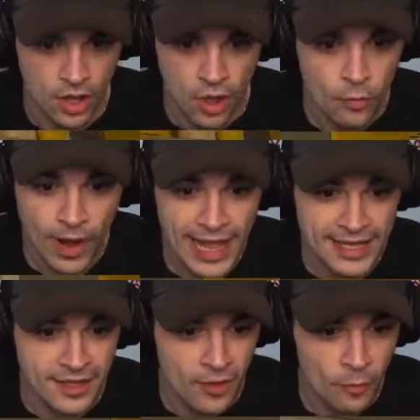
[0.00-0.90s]

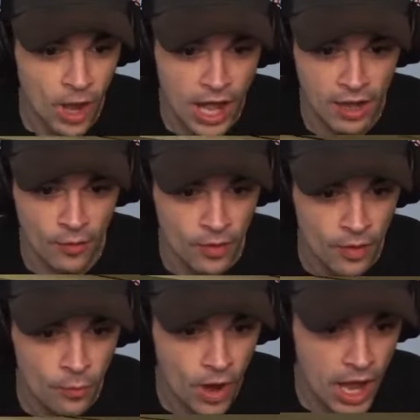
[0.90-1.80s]
Wait! Whoa!
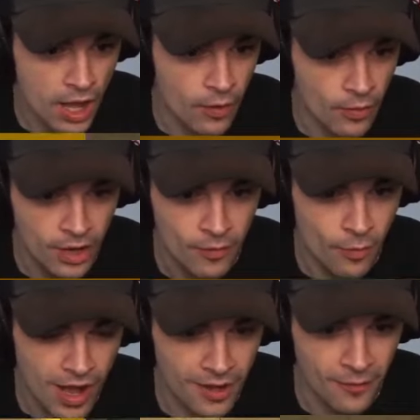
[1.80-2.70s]
Whoa!
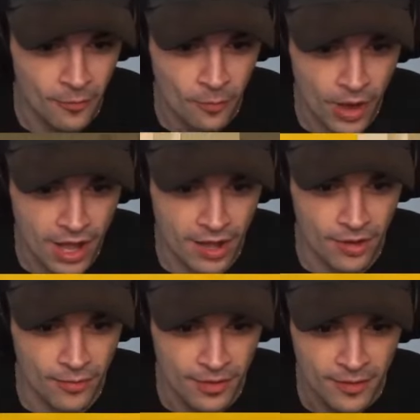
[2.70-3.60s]
Whoa!
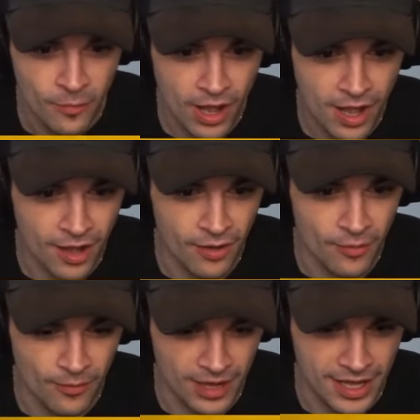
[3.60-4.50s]
Whoa!
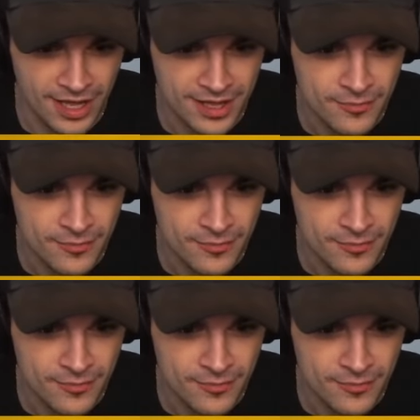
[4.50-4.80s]
Whoa!